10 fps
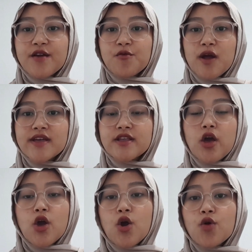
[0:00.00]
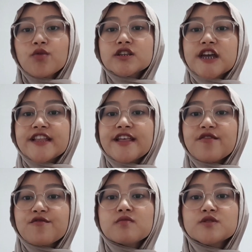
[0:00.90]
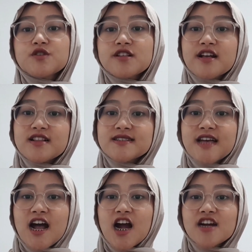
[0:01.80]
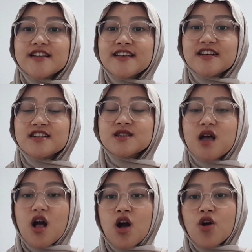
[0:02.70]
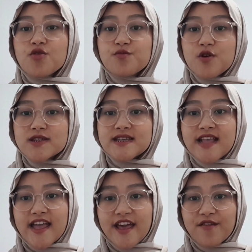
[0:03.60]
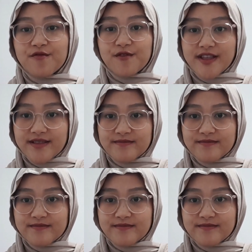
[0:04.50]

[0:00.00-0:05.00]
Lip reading: write, which I take from journals, articles, or books that I have read.